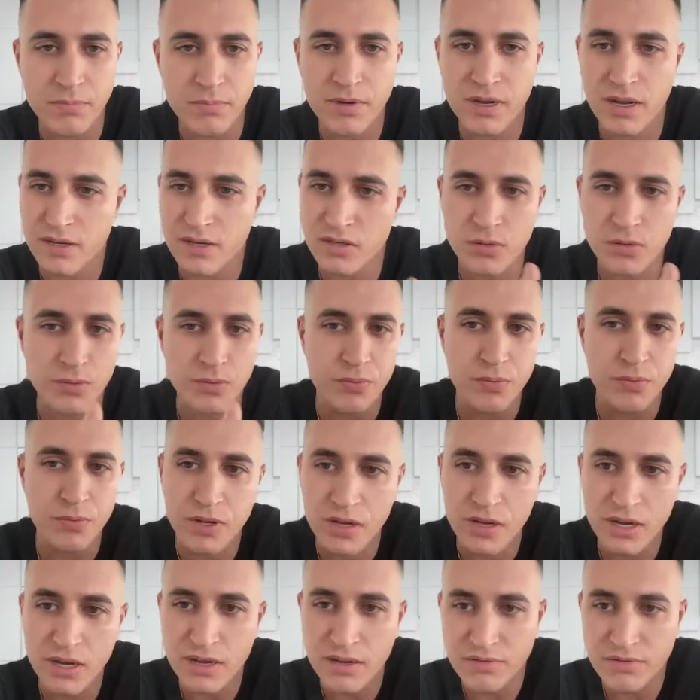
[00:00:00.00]
Customer
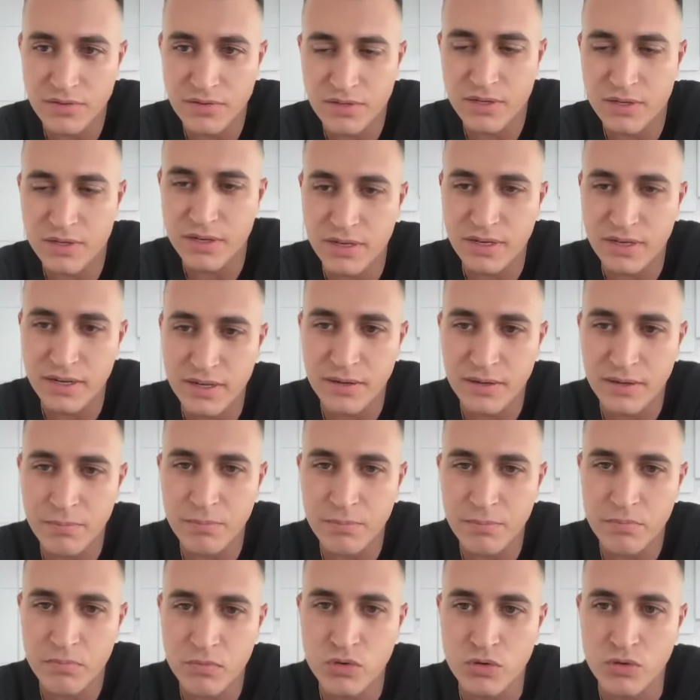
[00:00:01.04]
really loves
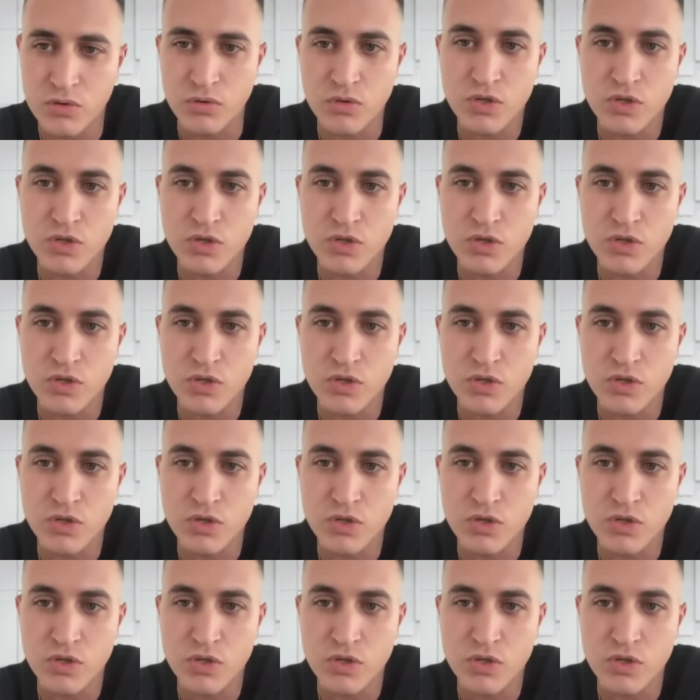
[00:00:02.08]
to